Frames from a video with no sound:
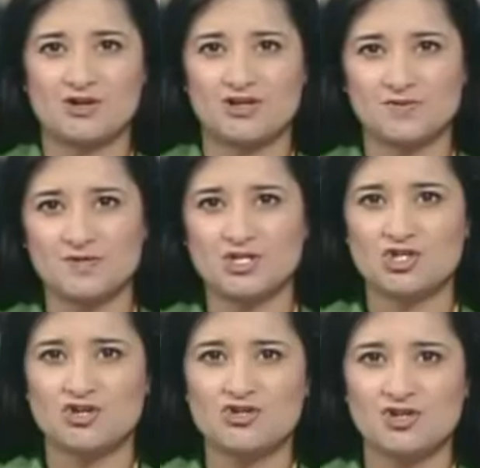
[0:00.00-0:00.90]
to our correspondent
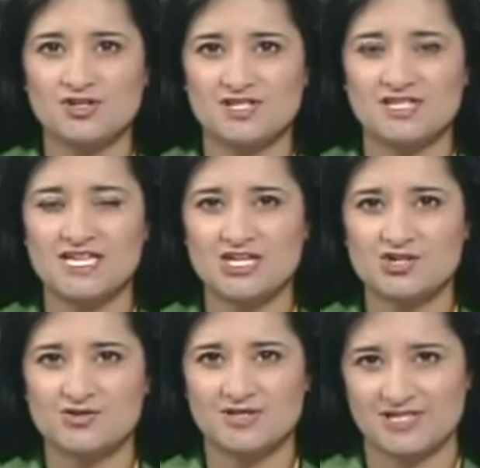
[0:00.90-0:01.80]
John Donison in
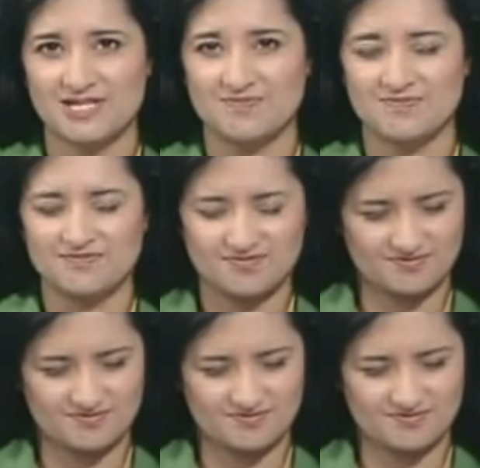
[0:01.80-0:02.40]
Jerusalem.